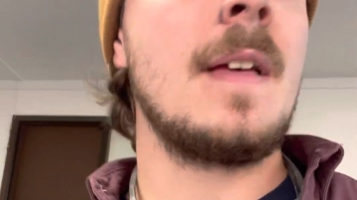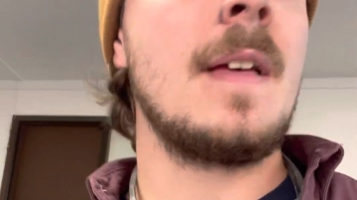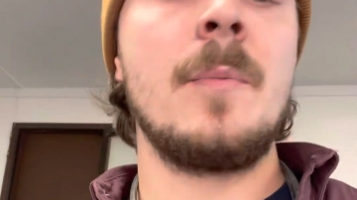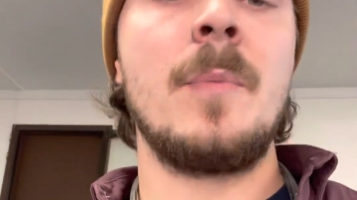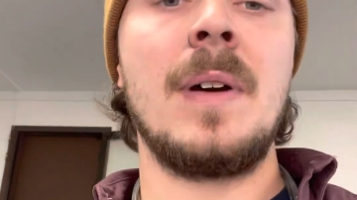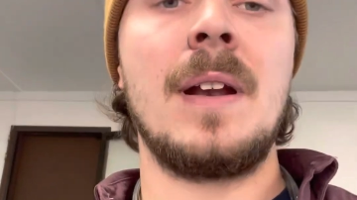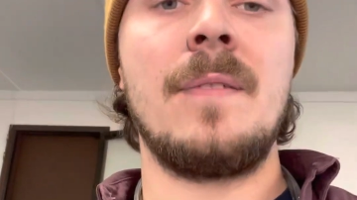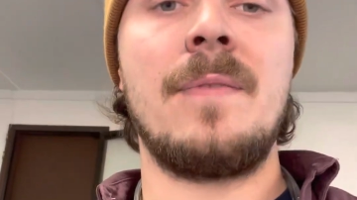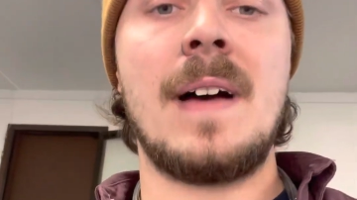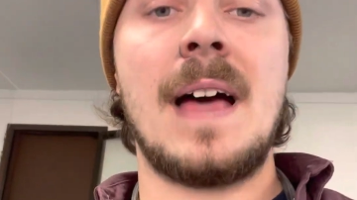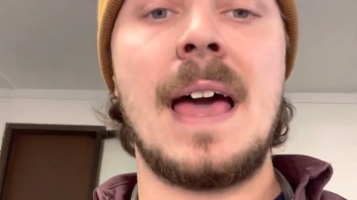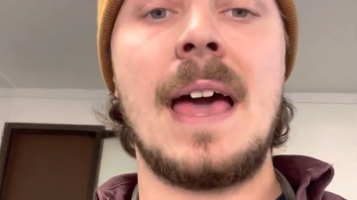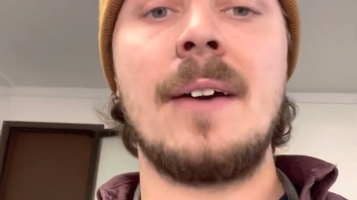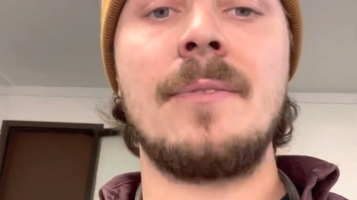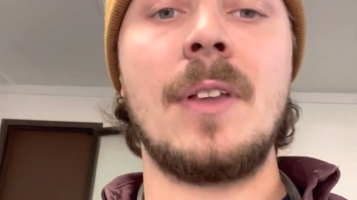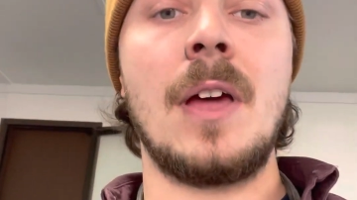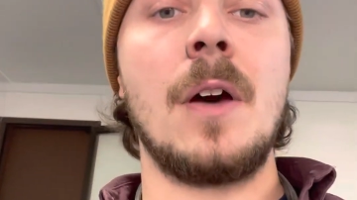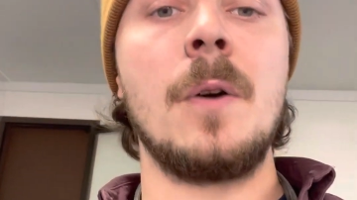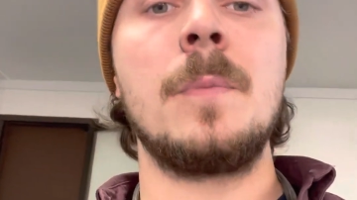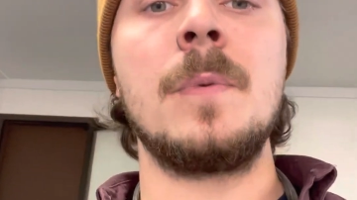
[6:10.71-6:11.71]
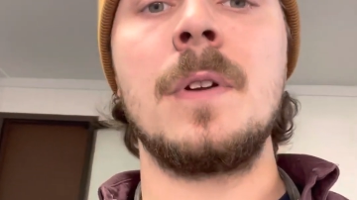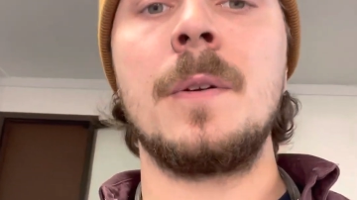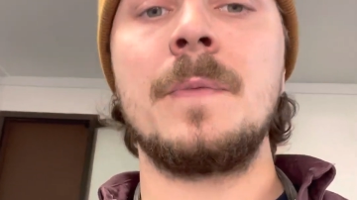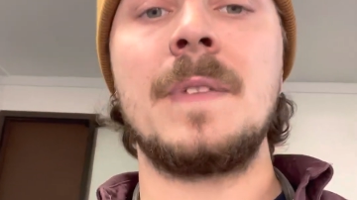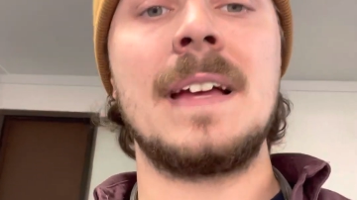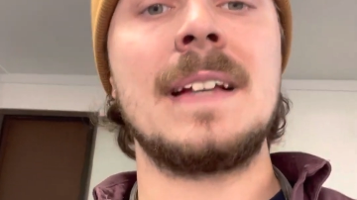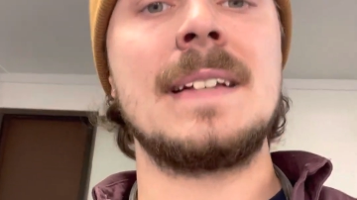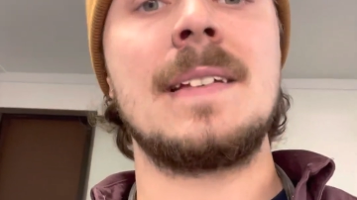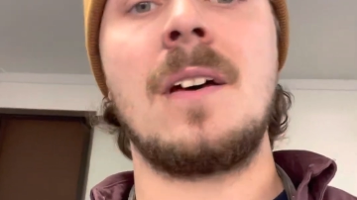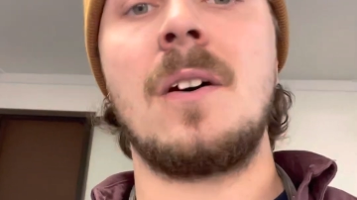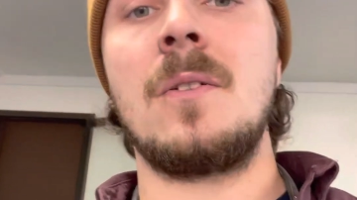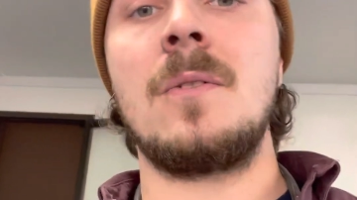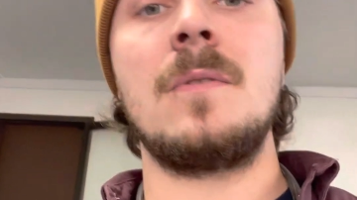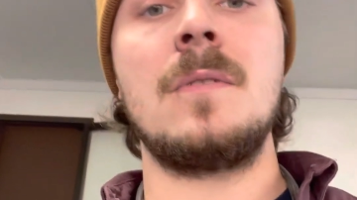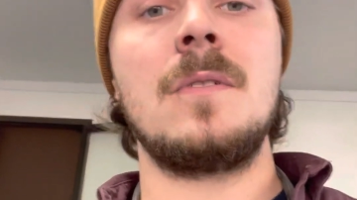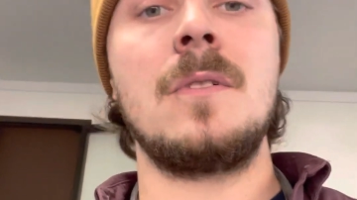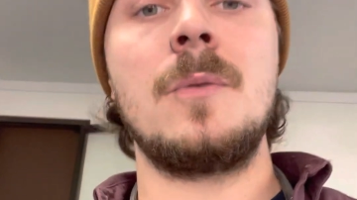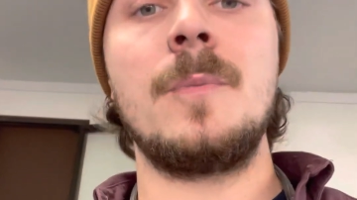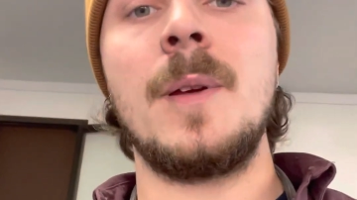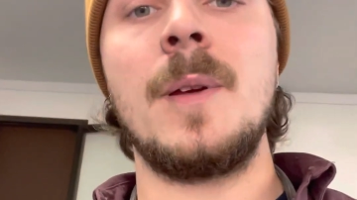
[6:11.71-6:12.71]
but if I have to open up that tunnel a
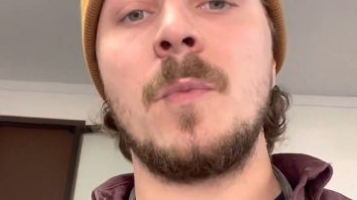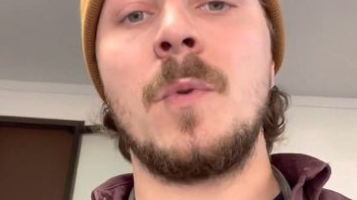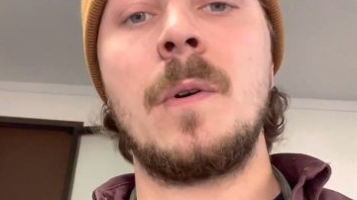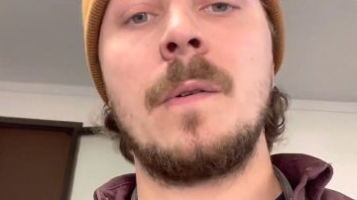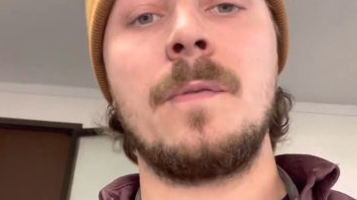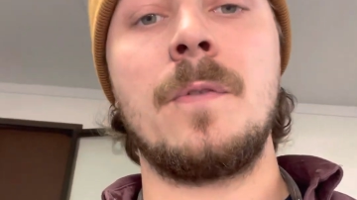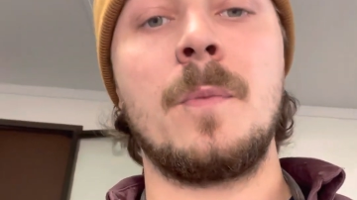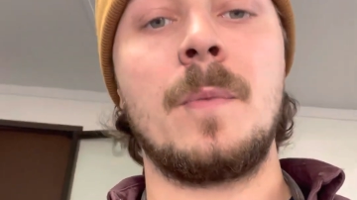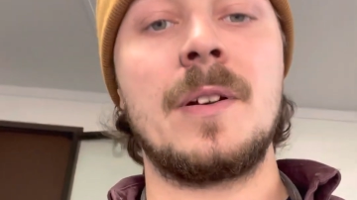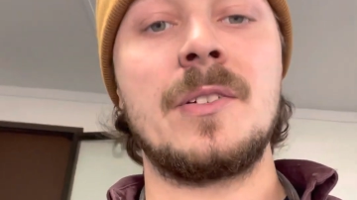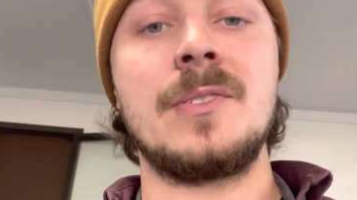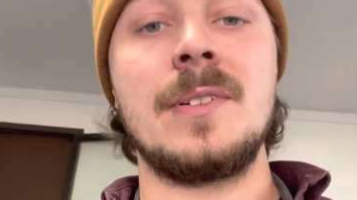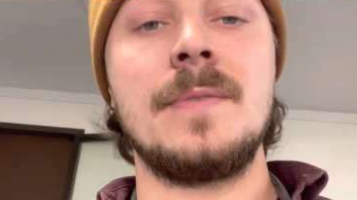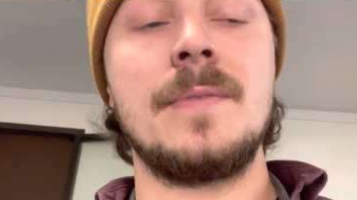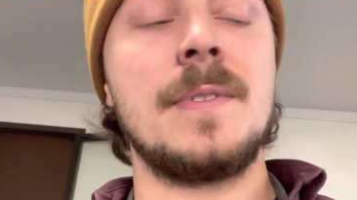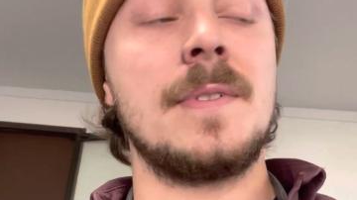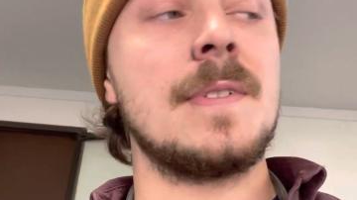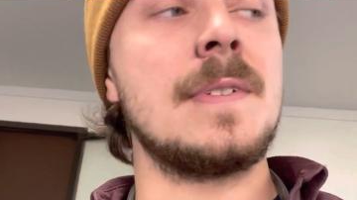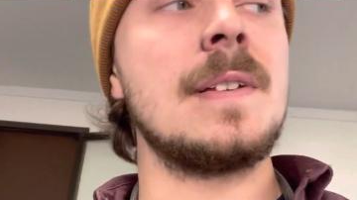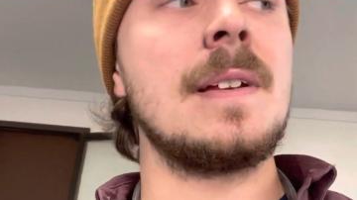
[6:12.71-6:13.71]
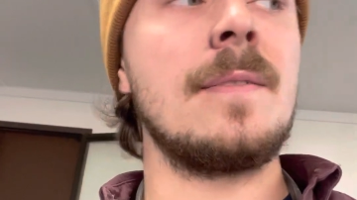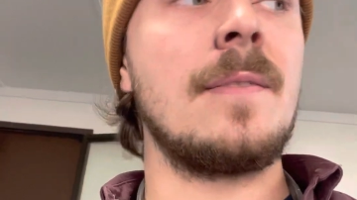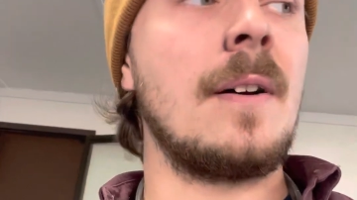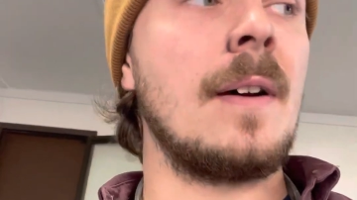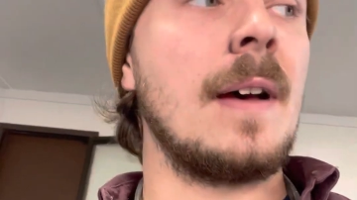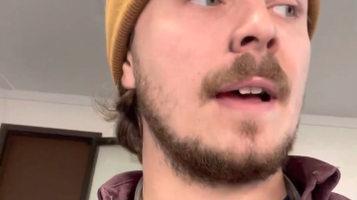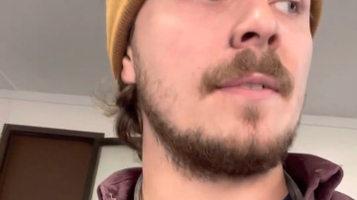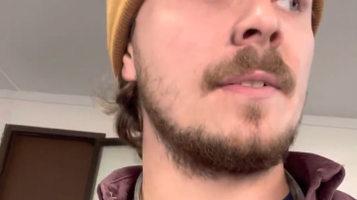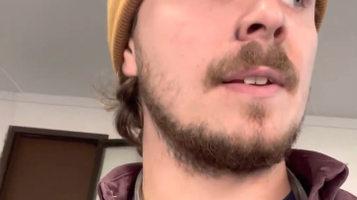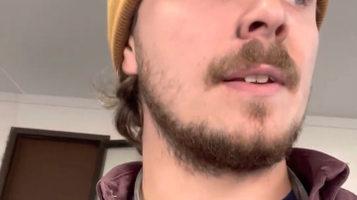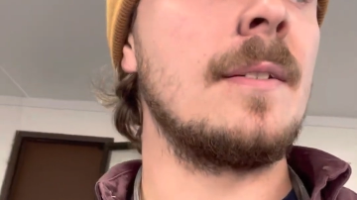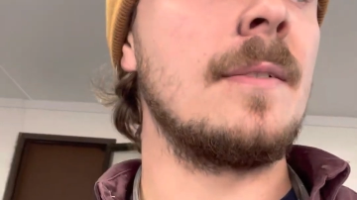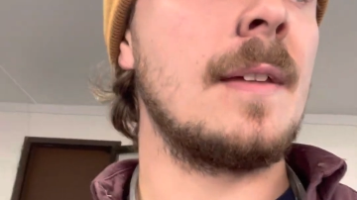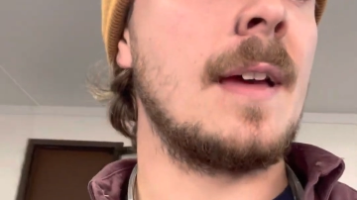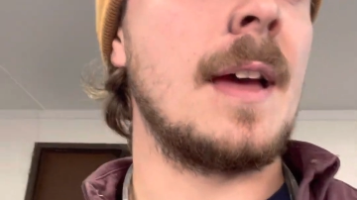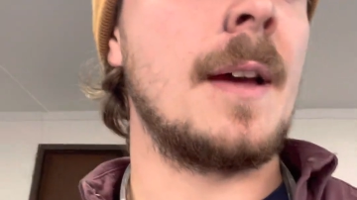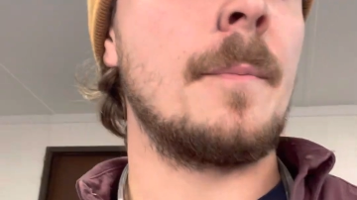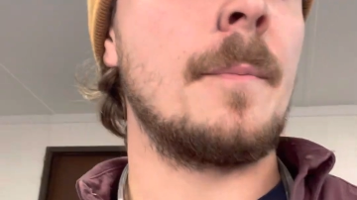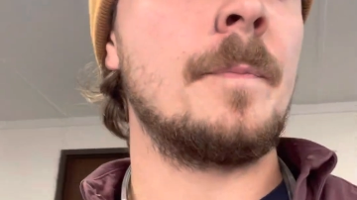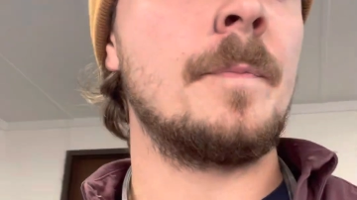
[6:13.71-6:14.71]
little bit more for my shifter and stuff, I'll have to do
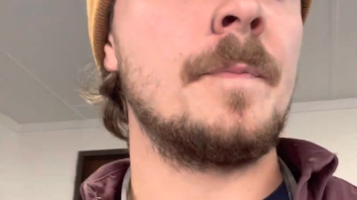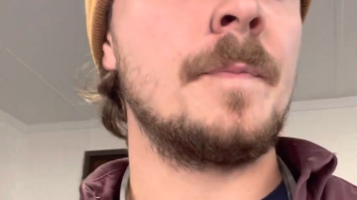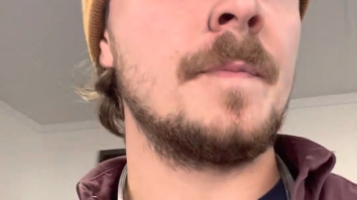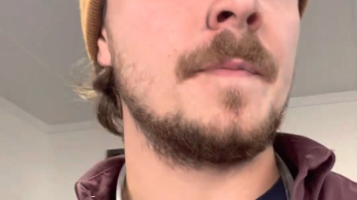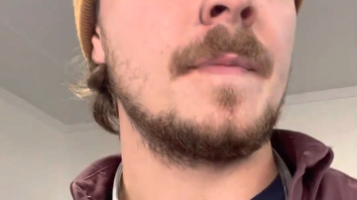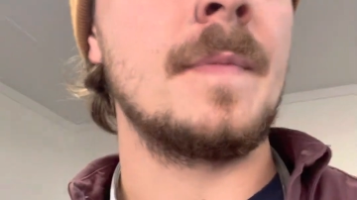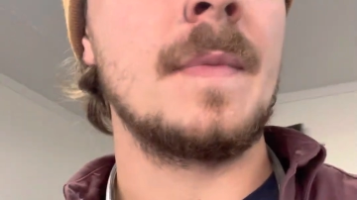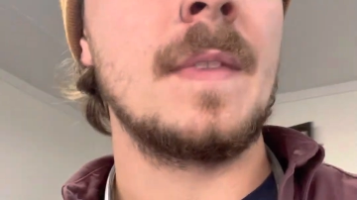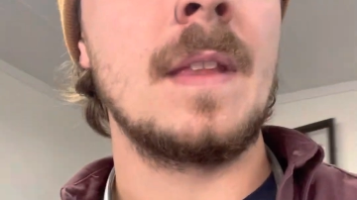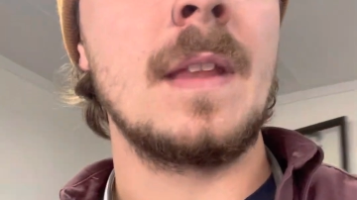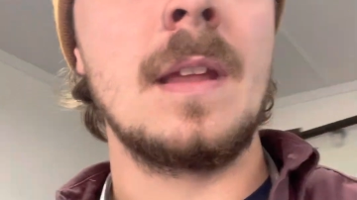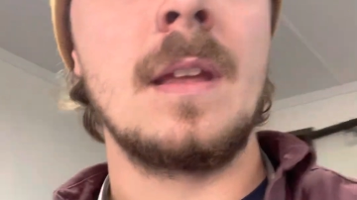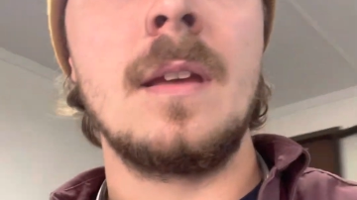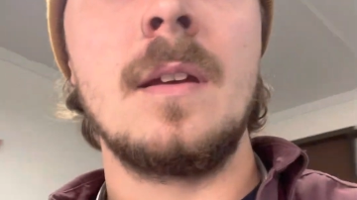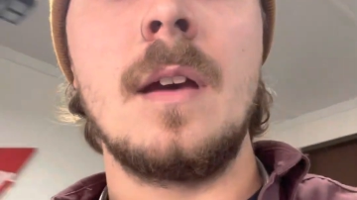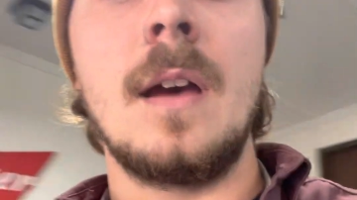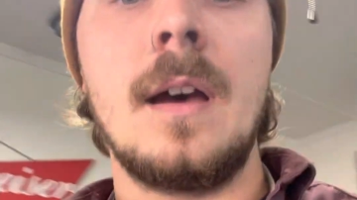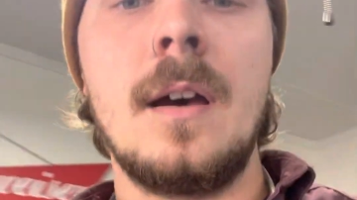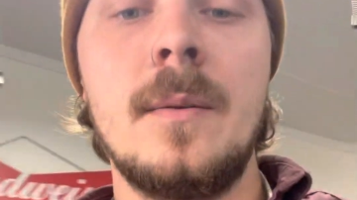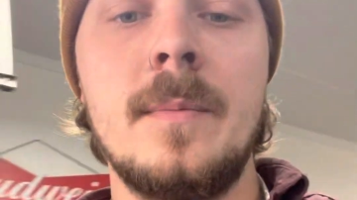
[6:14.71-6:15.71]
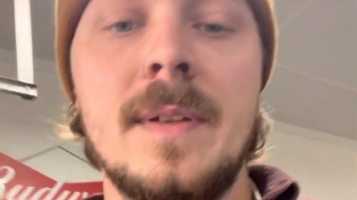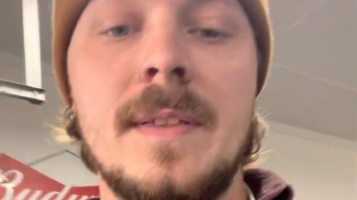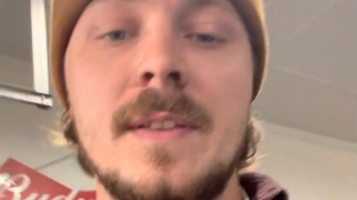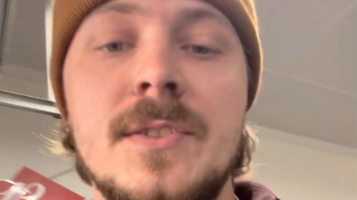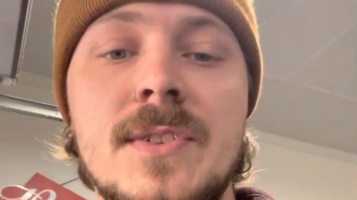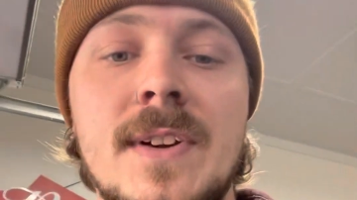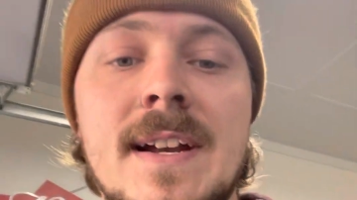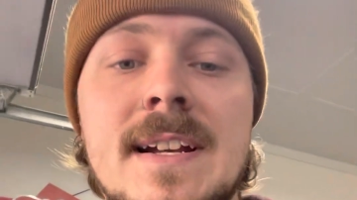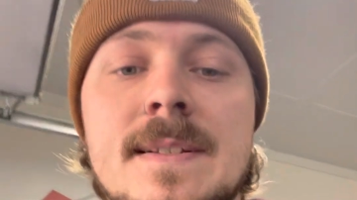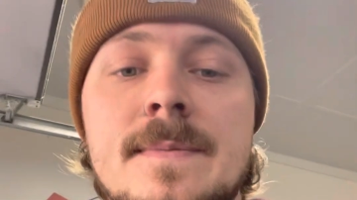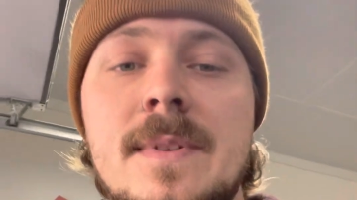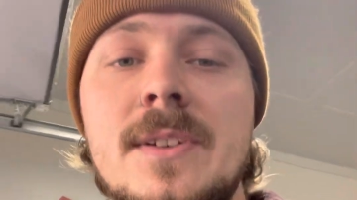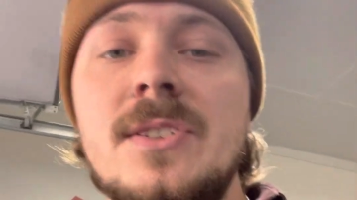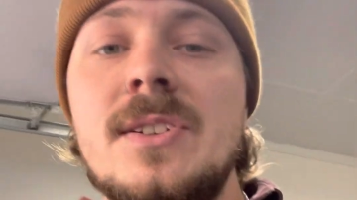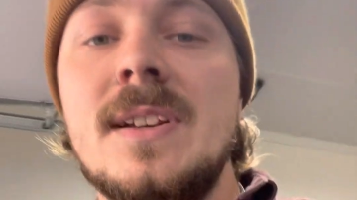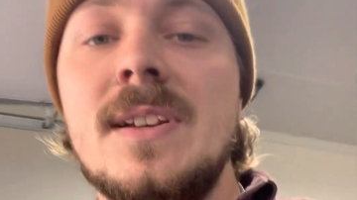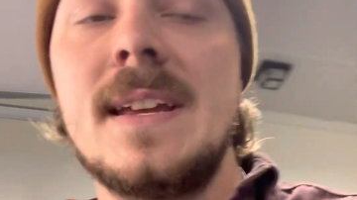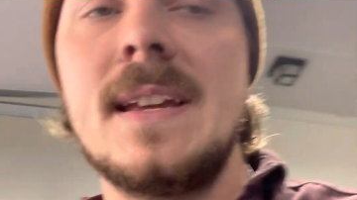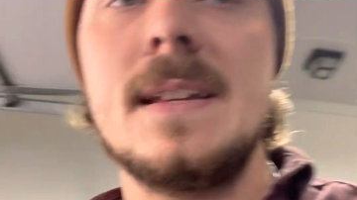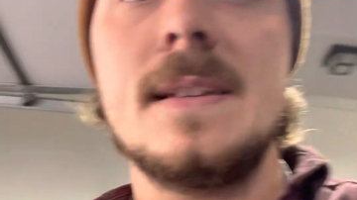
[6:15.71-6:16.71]
that. Oh, but the
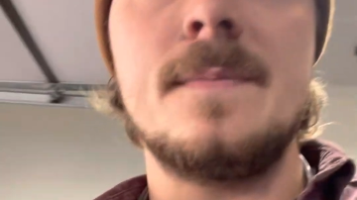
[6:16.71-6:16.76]
transmission is